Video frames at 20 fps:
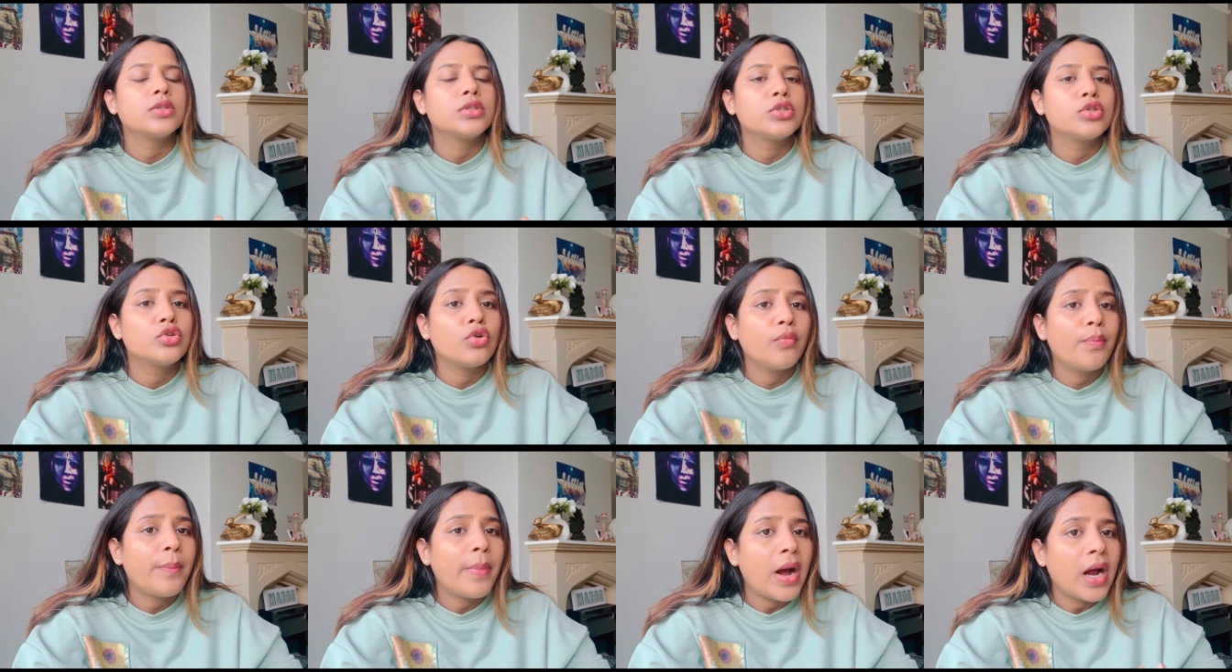
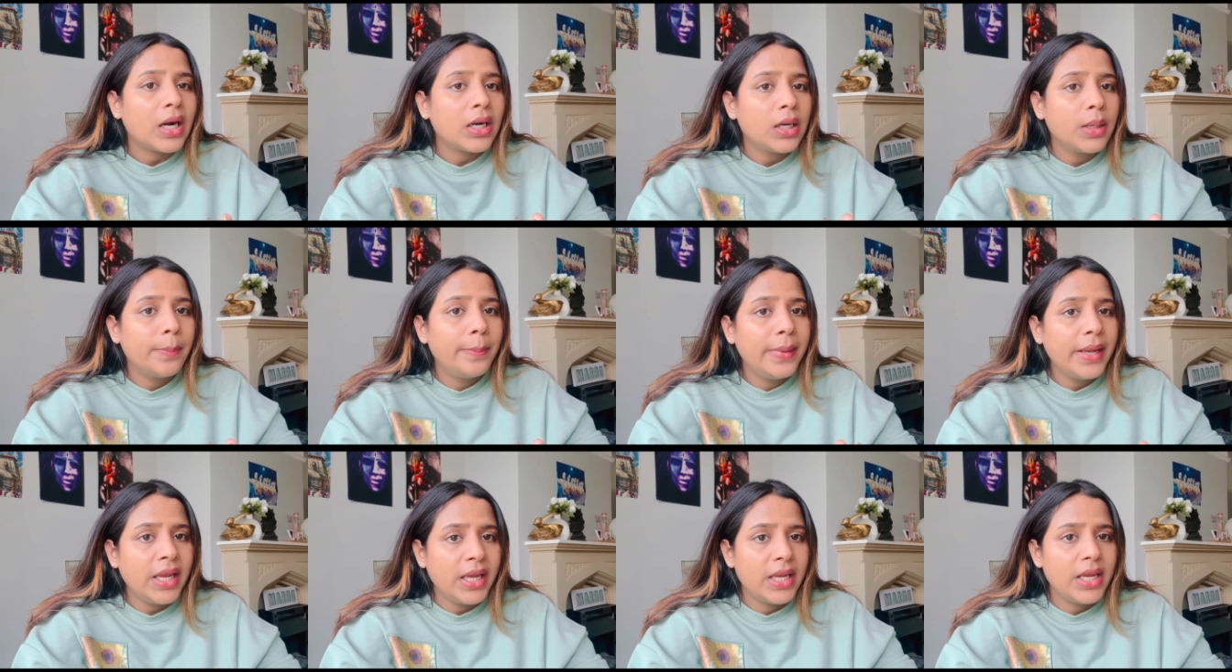So part
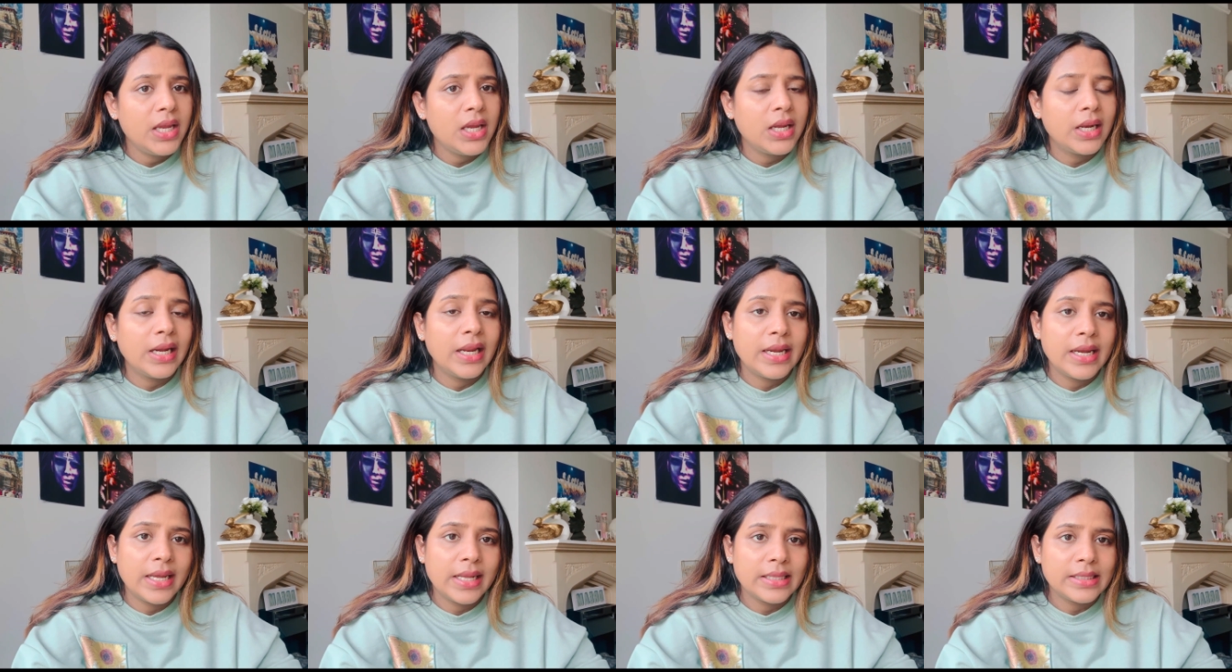B,
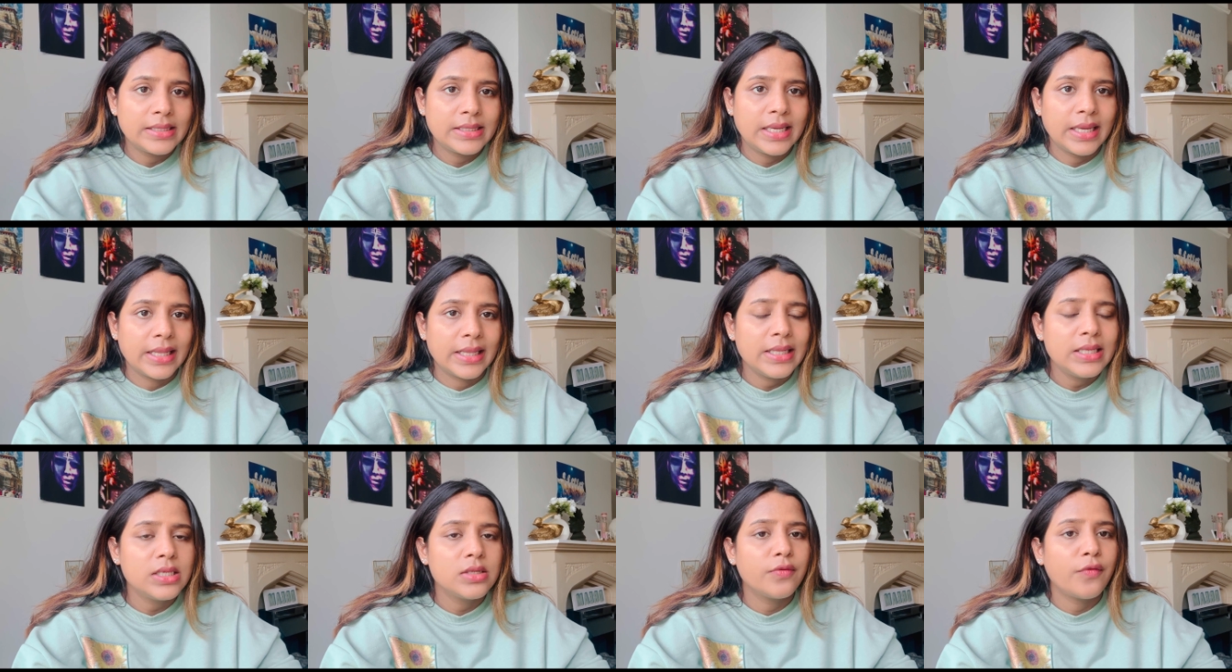clinical
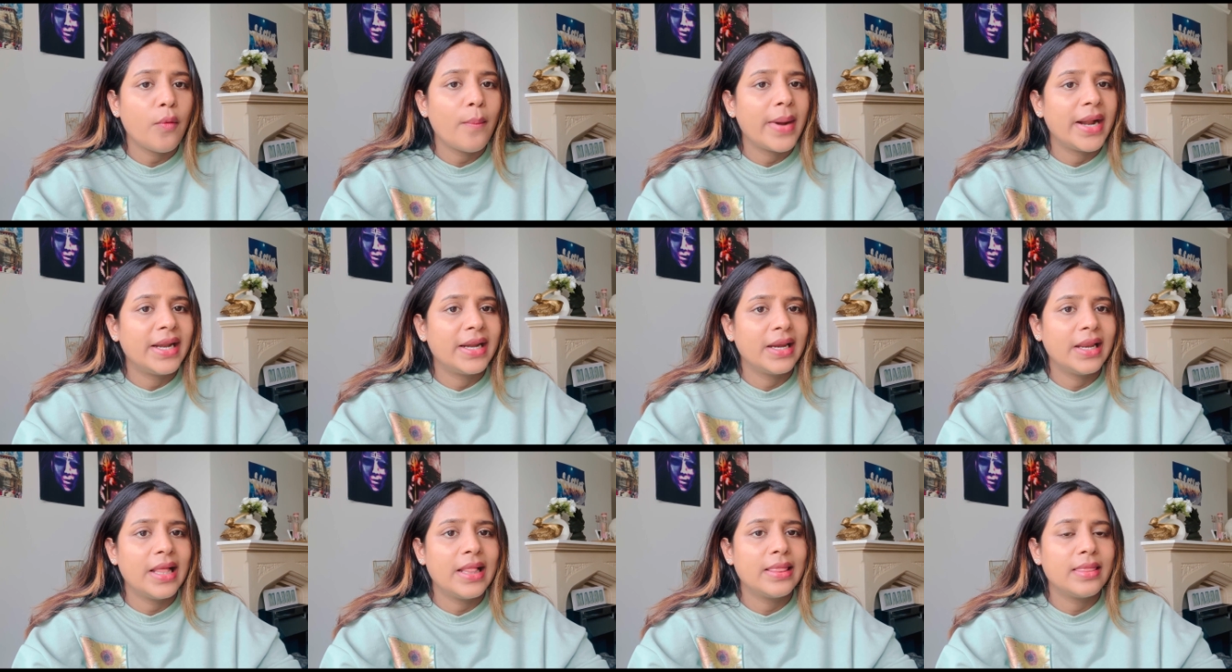skills for
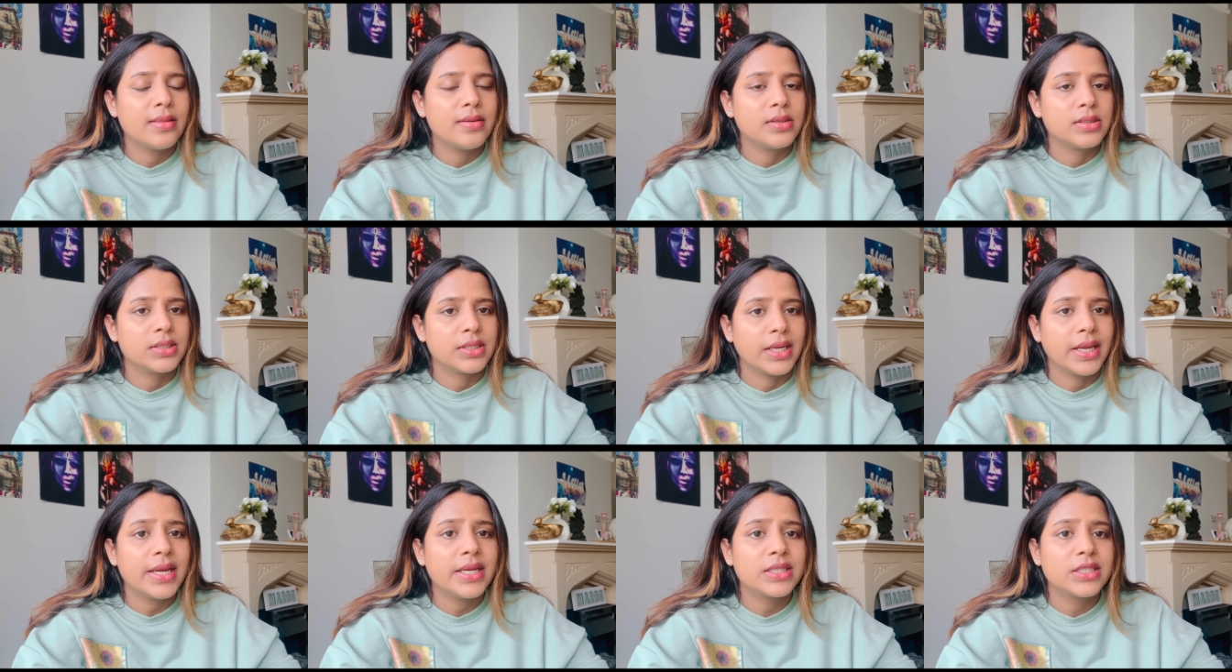mental health
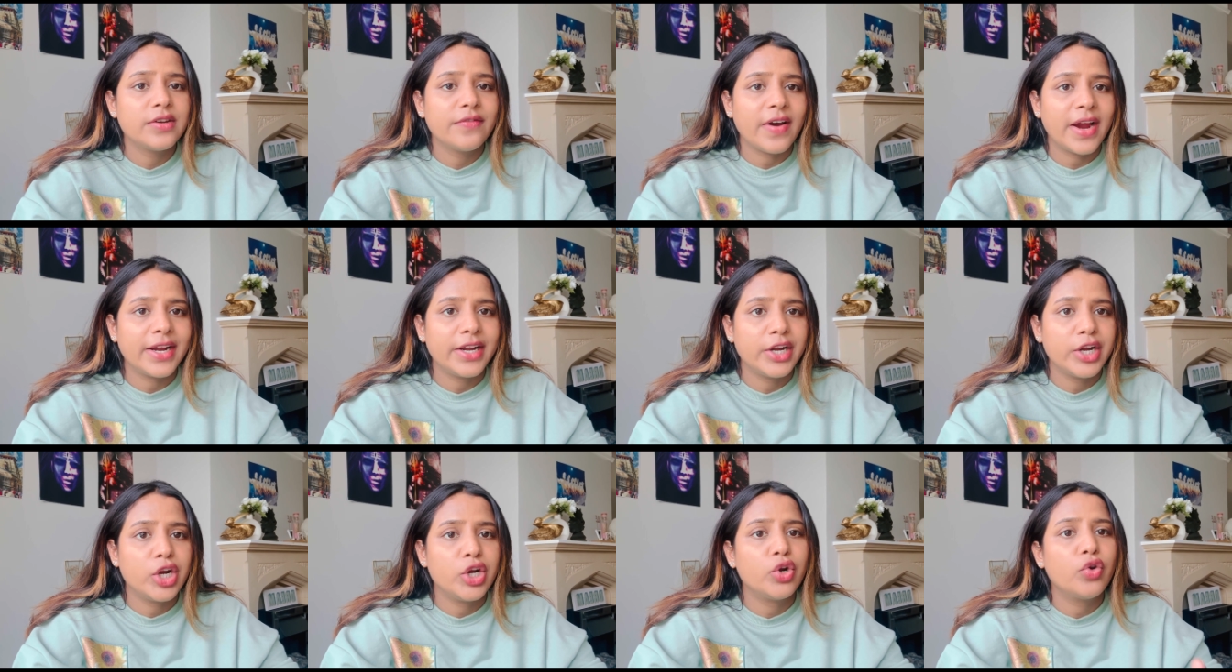nursing, is
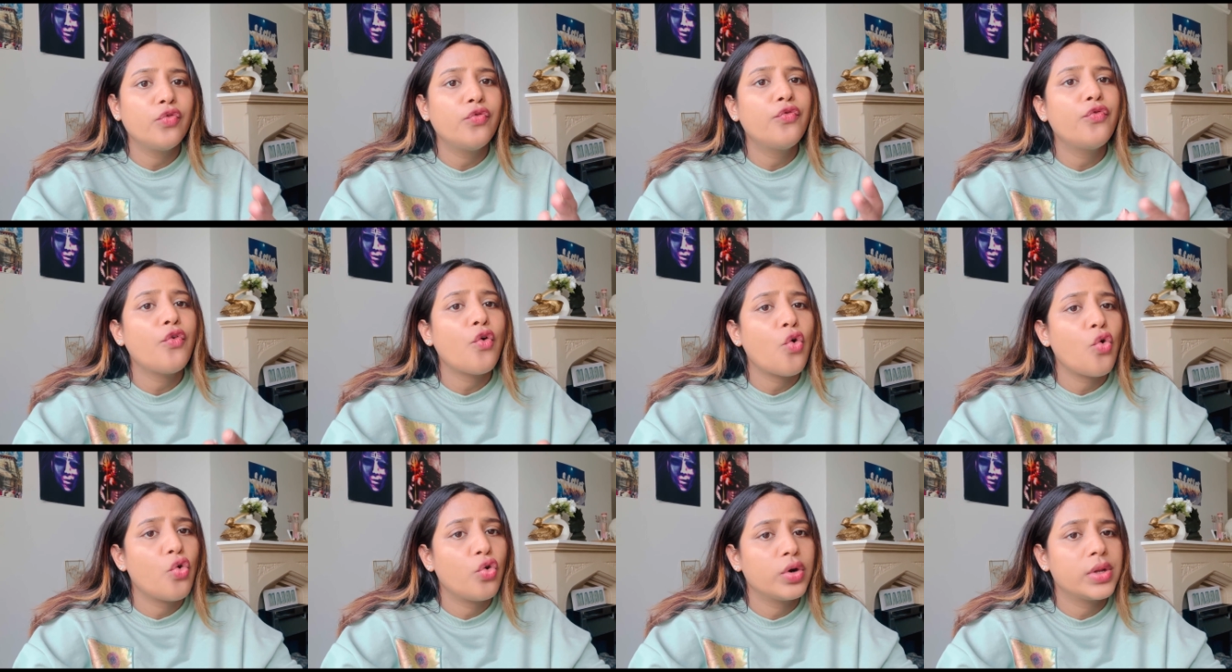divided into
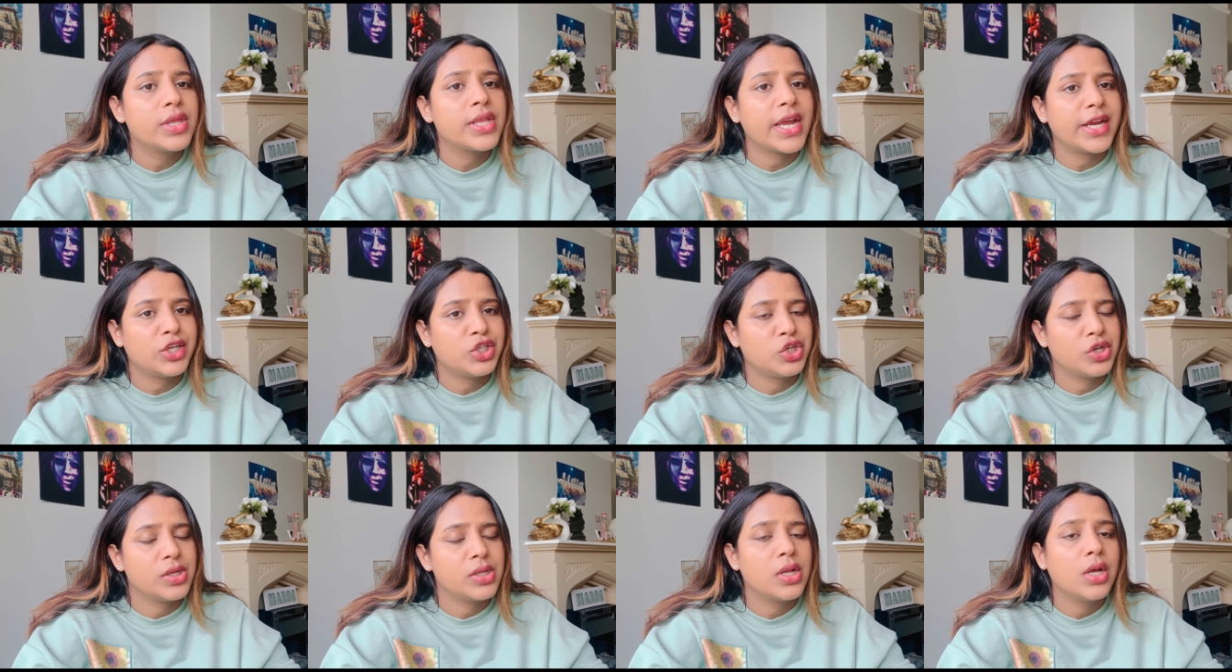four
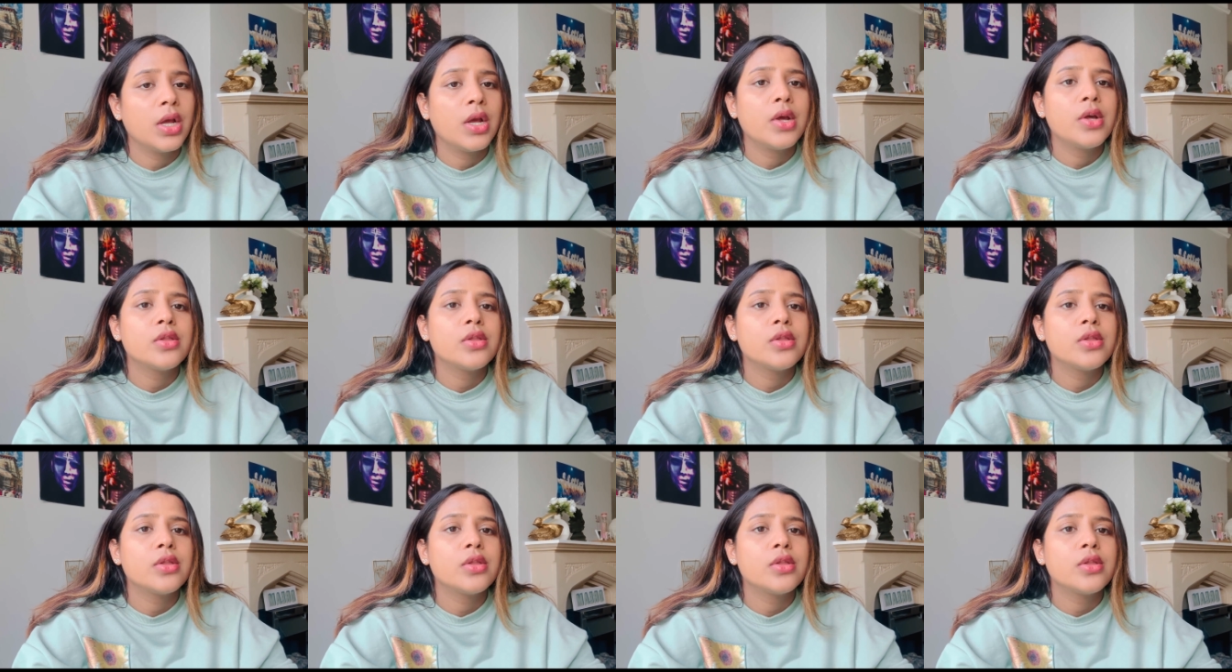sections.